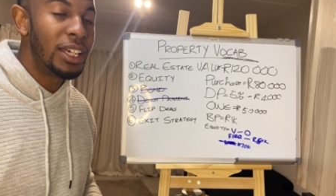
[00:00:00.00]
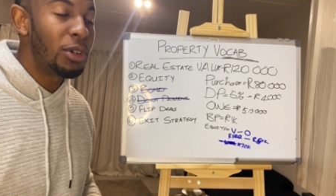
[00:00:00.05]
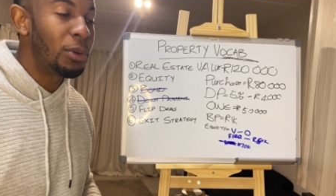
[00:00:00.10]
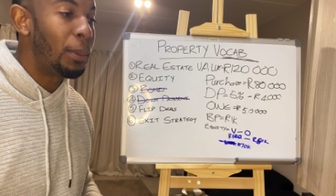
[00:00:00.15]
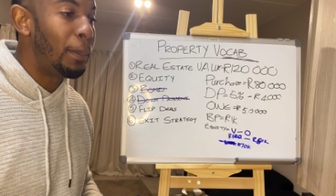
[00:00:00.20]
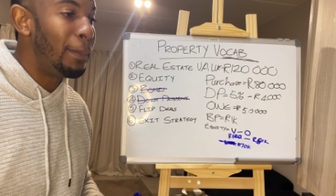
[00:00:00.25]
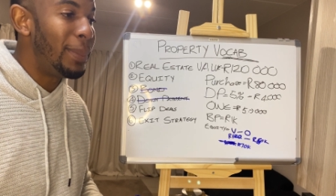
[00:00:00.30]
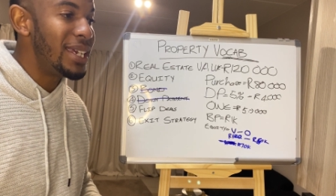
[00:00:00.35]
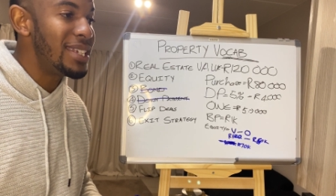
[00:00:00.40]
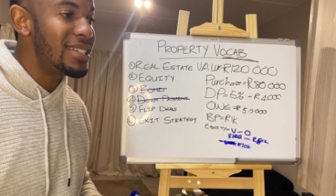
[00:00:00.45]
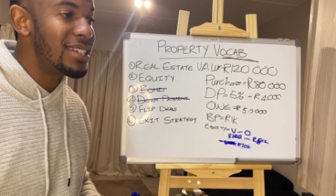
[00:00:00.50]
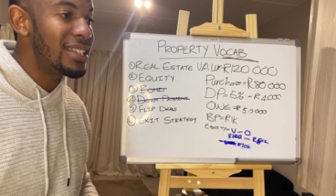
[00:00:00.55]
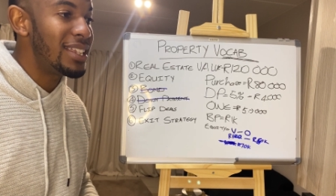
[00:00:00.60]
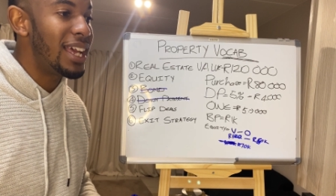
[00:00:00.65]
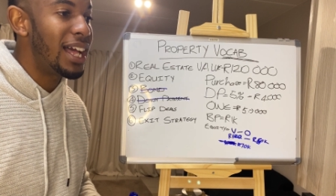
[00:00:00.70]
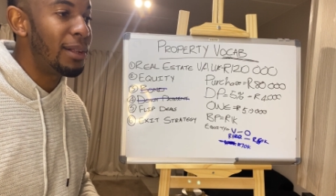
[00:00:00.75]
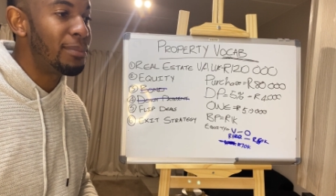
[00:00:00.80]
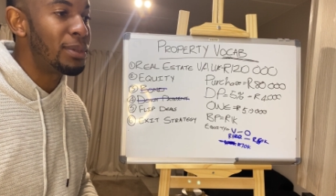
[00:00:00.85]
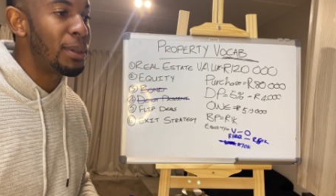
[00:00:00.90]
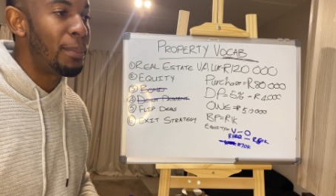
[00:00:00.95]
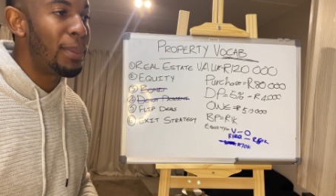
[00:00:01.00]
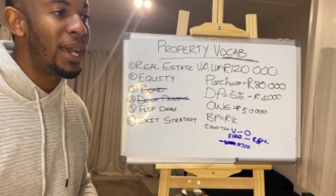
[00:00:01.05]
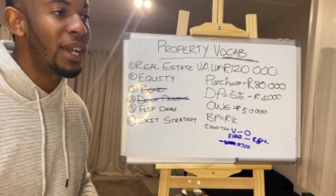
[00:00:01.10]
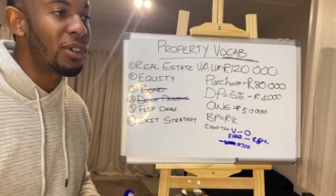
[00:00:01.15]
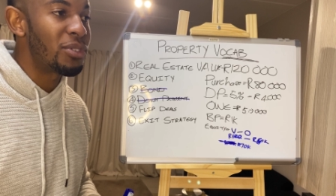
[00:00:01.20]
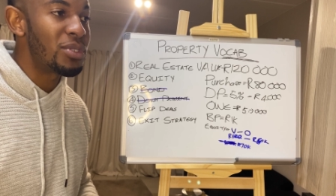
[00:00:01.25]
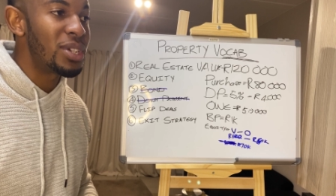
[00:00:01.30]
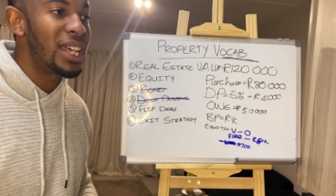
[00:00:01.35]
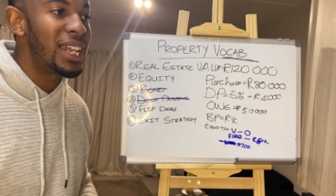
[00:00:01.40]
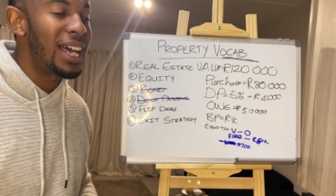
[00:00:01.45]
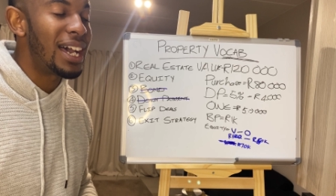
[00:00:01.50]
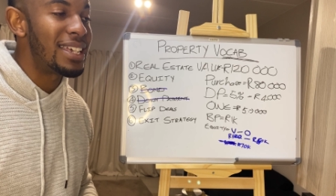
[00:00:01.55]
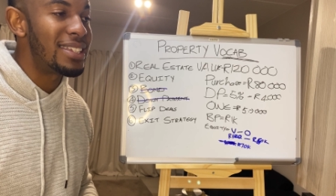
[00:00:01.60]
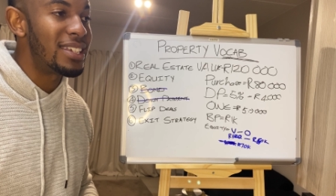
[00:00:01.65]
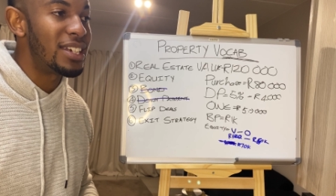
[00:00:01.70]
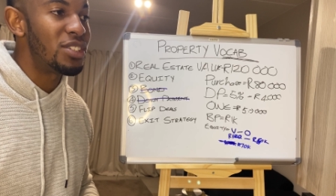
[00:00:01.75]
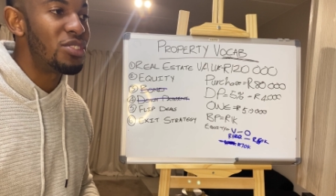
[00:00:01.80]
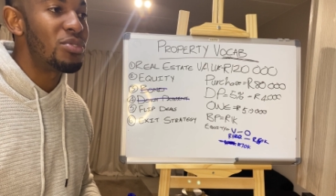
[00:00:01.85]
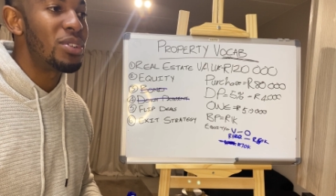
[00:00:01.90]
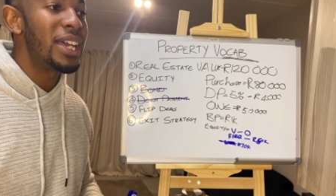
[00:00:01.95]
It will basically help the bank realize
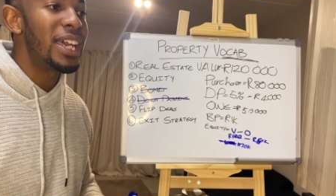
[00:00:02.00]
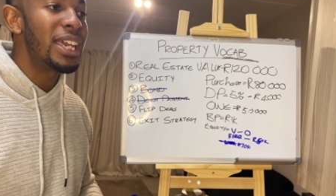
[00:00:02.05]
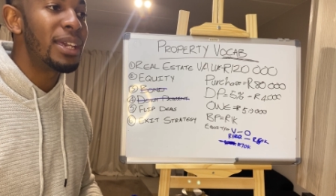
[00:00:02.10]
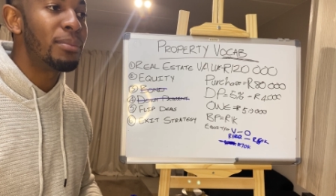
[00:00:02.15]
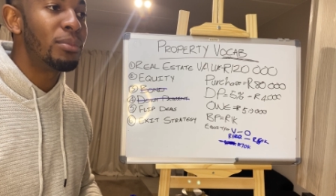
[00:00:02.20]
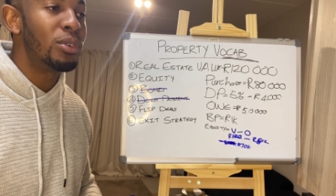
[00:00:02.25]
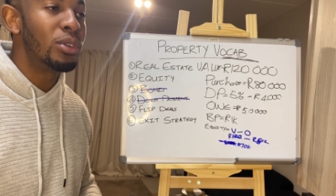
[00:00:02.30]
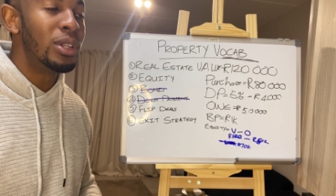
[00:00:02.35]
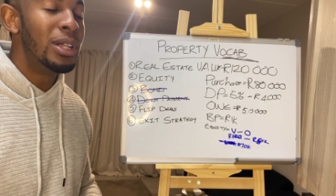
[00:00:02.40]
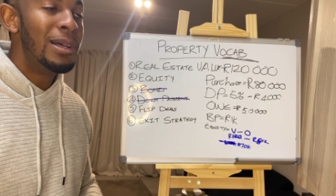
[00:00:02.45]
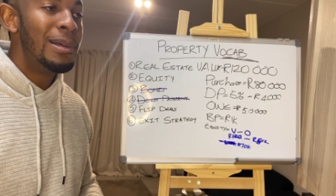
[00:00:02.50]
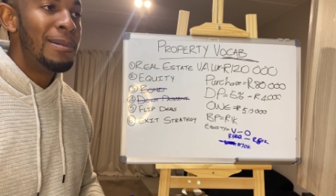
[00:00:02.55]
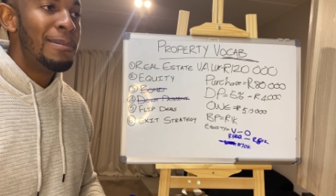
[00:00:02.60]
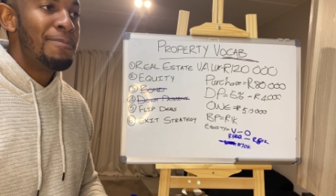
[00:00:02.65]
that you're able